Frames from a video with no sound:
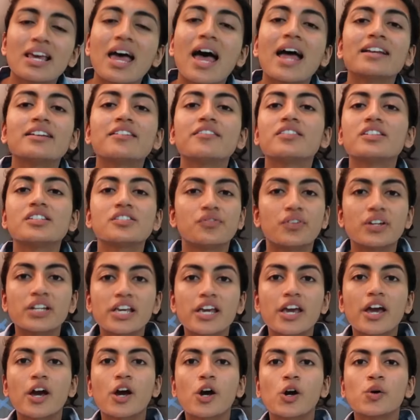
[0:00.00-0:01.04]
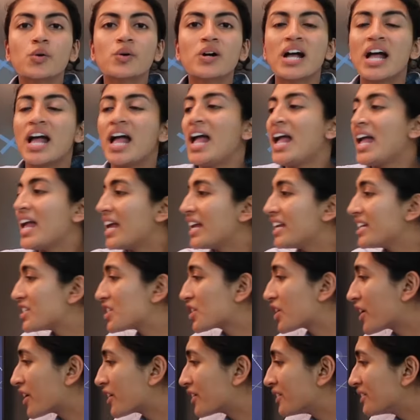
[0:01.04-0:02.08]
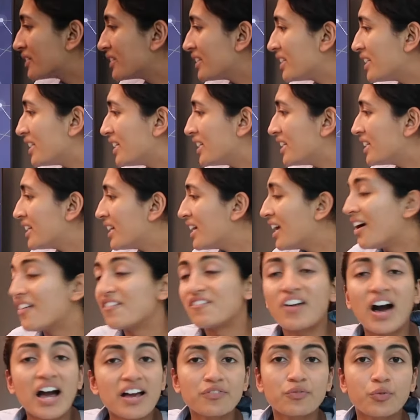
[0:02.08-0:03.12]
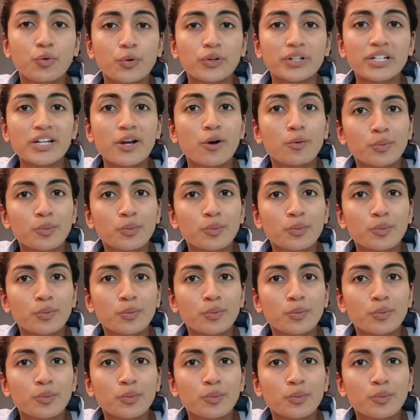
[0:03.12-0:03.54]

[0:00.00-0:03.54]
the end of this video. It is currently 5.40,